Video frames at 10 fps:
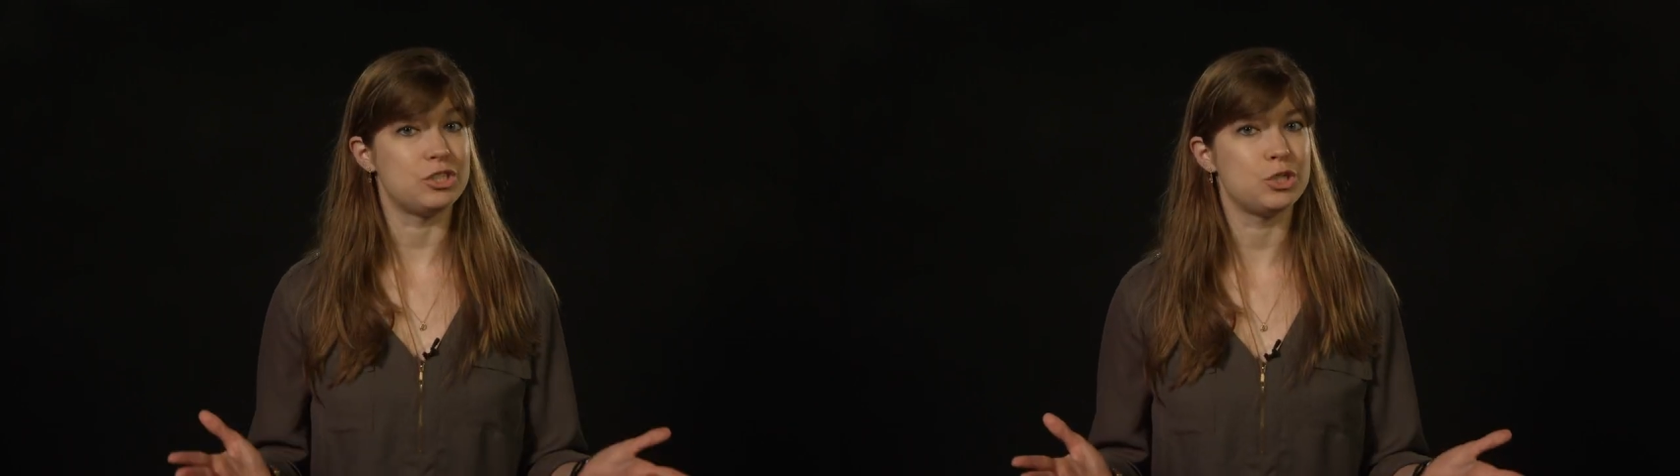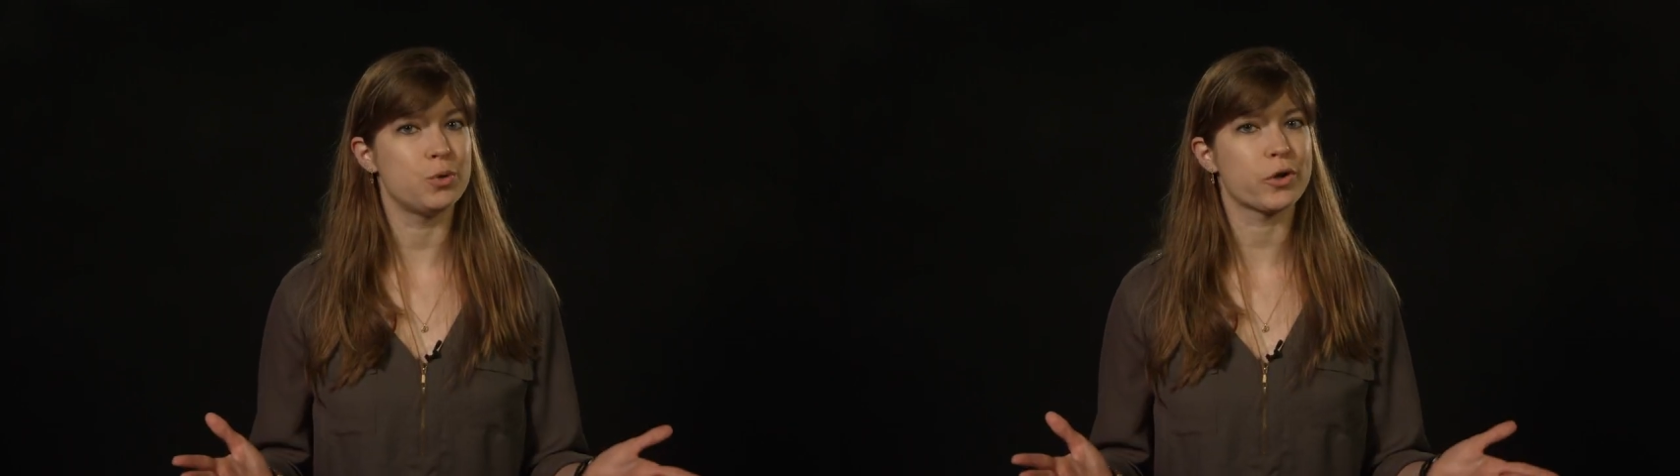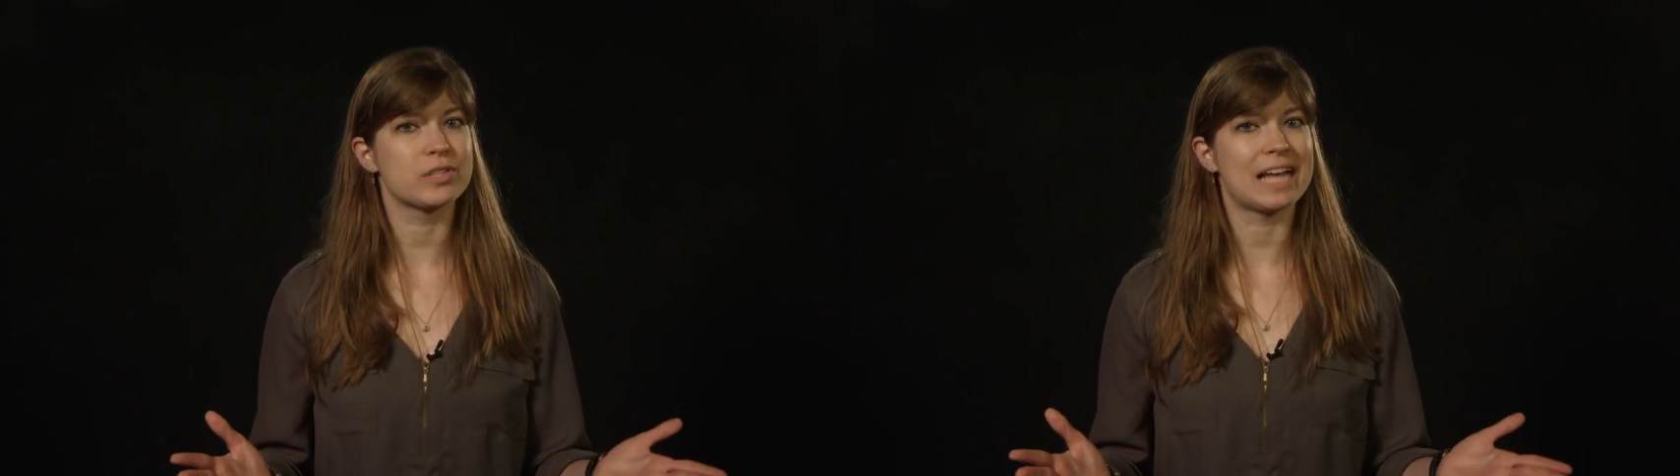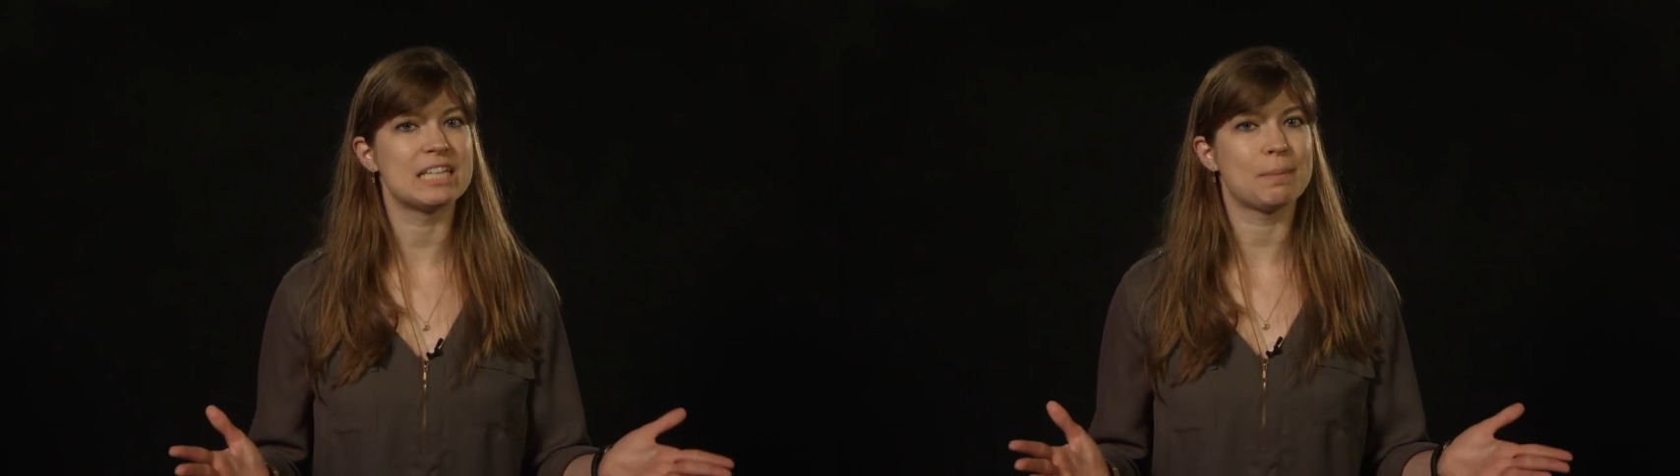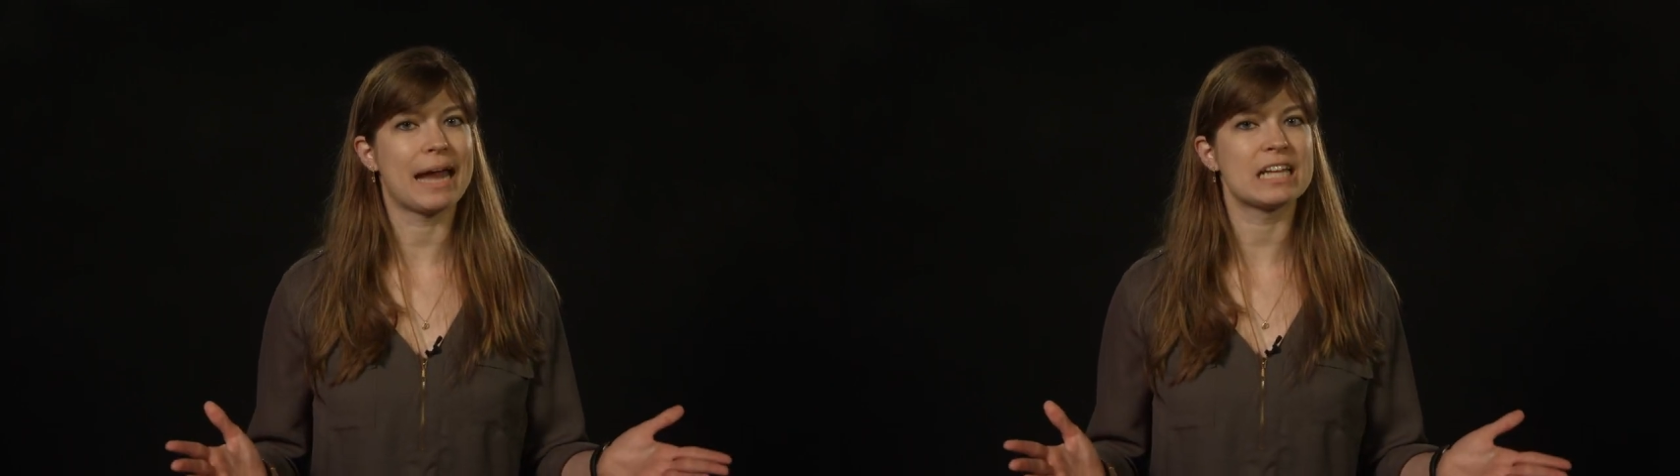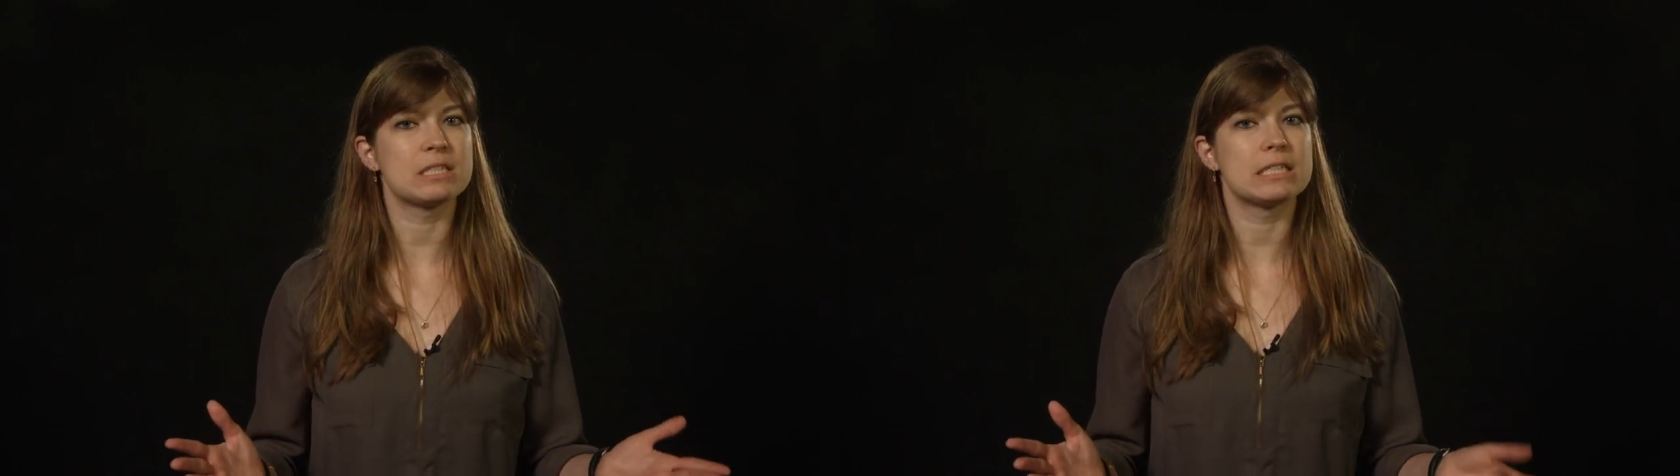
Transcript: two Earth-sized planets